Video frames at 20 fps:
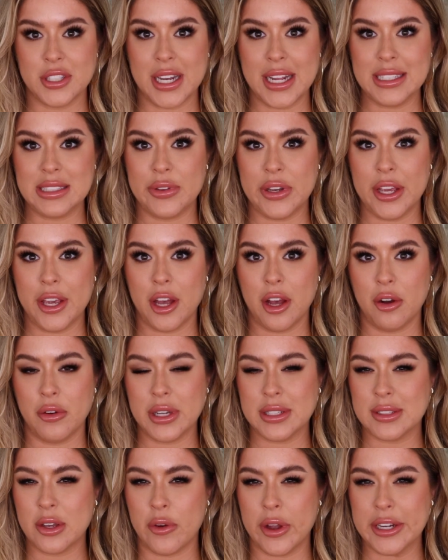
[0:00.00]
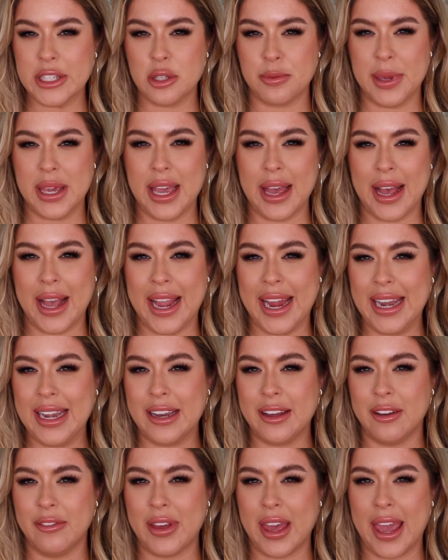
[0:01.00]
today's video is going to be kind
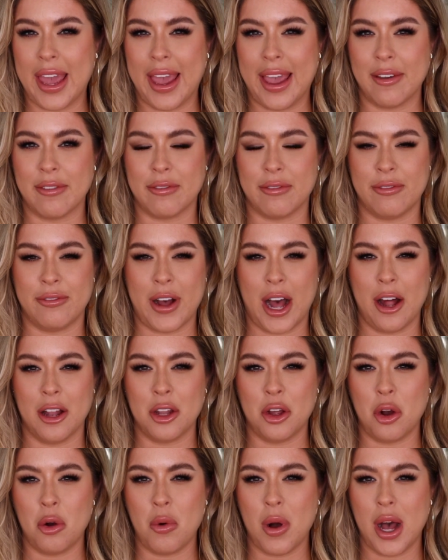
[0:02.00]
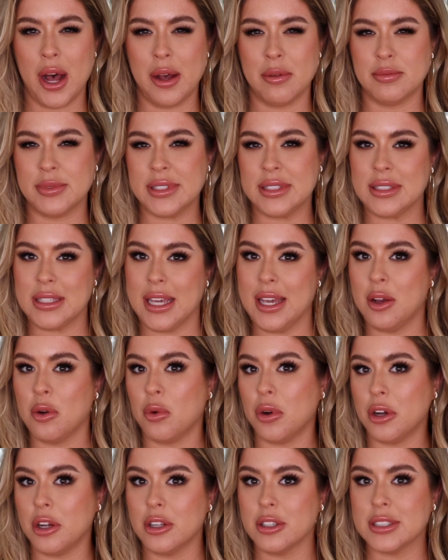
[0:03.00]
of a follow-up
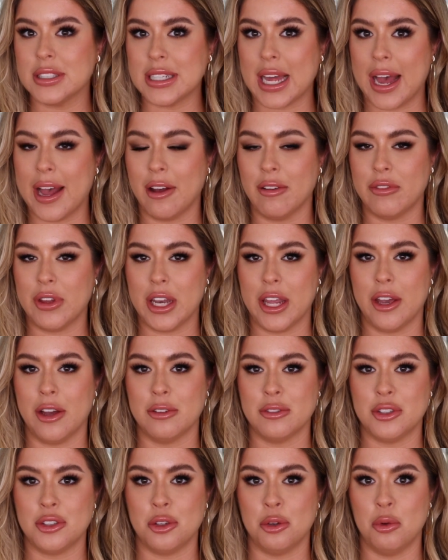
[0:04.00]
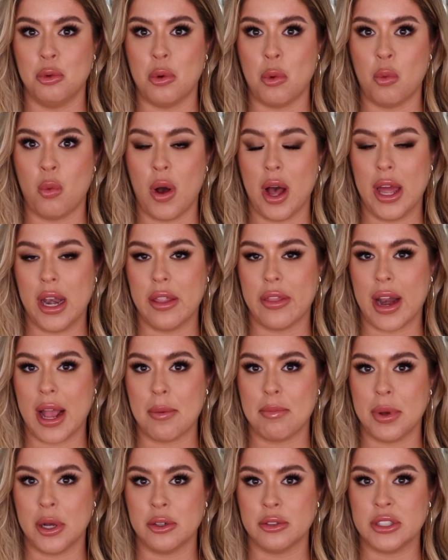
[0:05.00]
sequel style video to one that
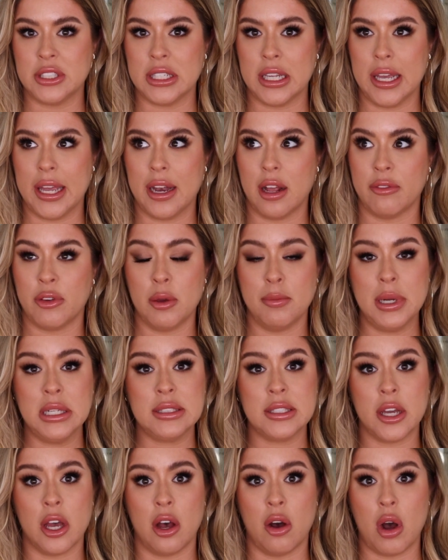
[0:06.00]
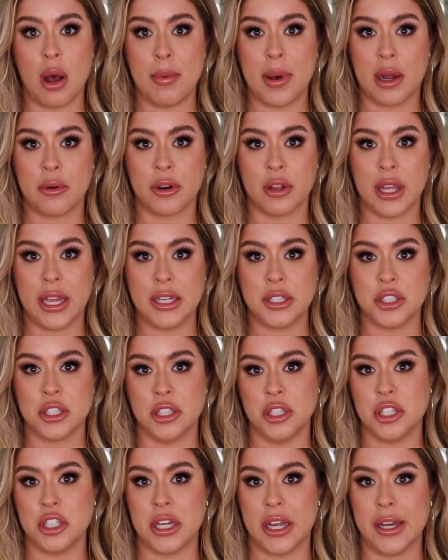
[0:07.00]
I posted a few months ago about
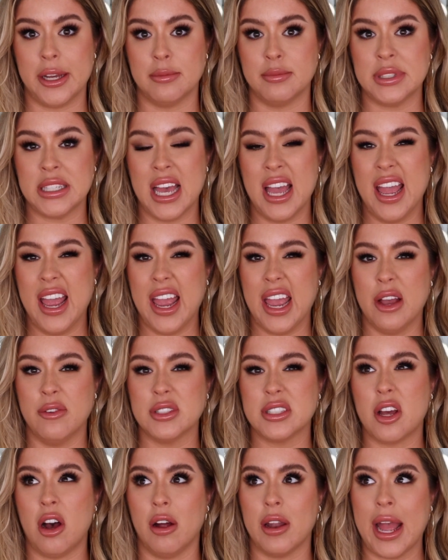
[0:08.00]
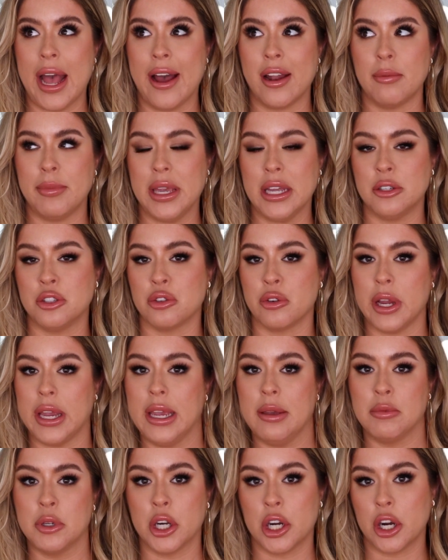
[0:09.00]
relationships. It was called How to Be a
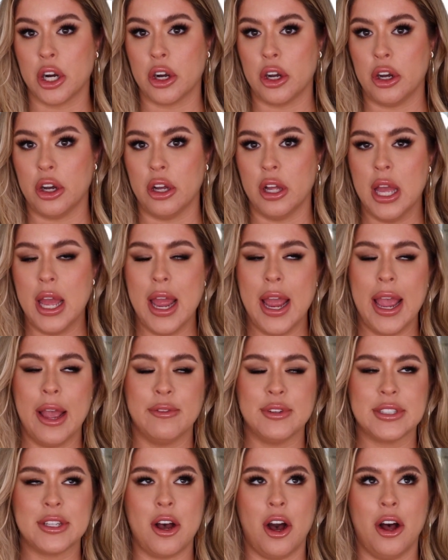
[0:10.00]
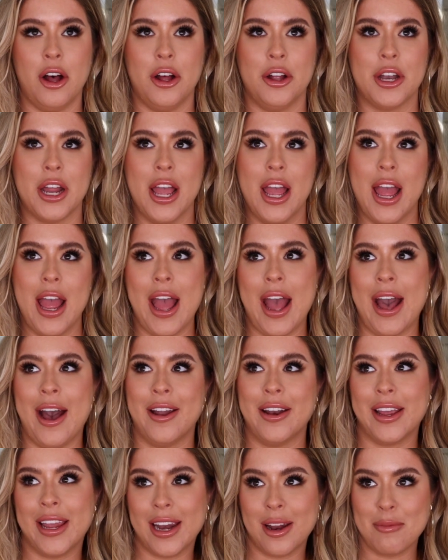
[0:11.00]
Dream Girl. It was called
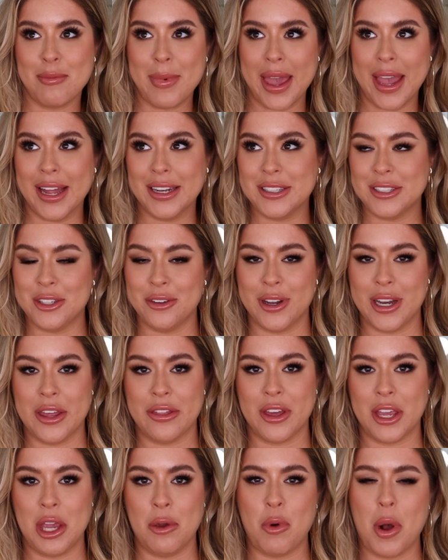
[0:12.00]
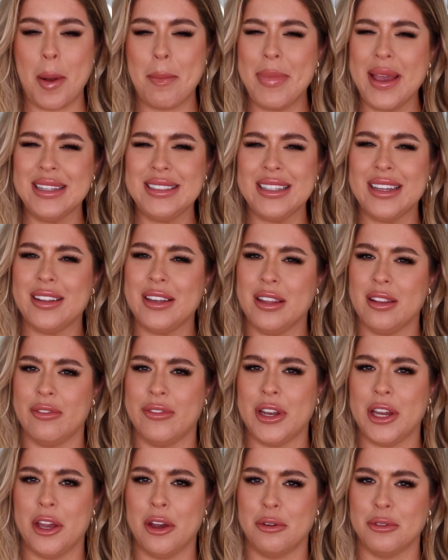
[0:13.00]
How to Get a Man to Do Anything You Want. Basically, the
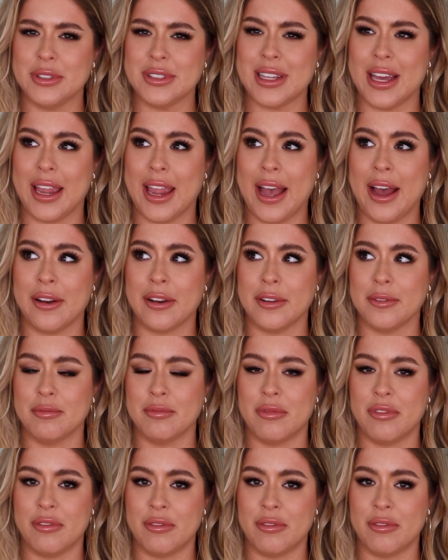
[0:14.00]
video was like how to